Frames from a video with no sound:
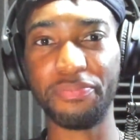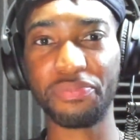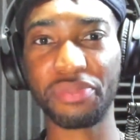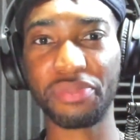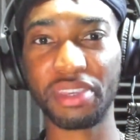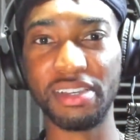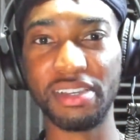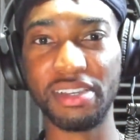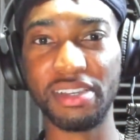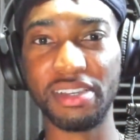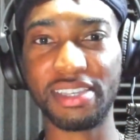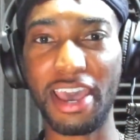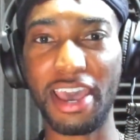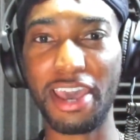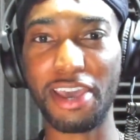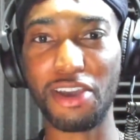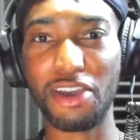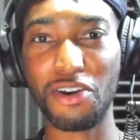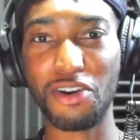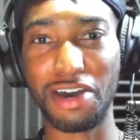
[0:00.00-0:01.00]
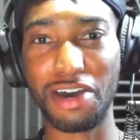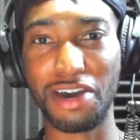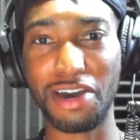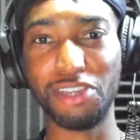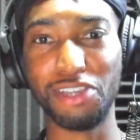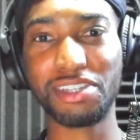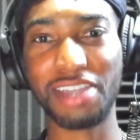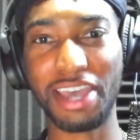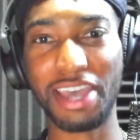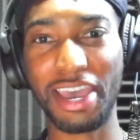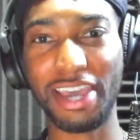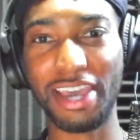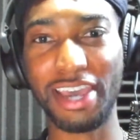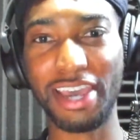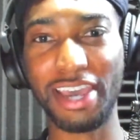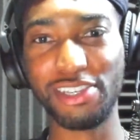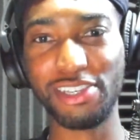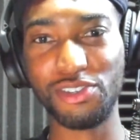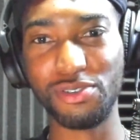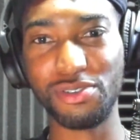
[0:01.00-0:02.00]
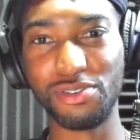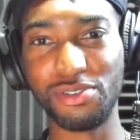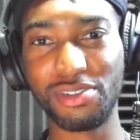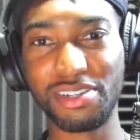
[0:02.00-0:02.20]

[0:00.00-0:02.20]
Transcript: He said, "Hey yo, I used to hate you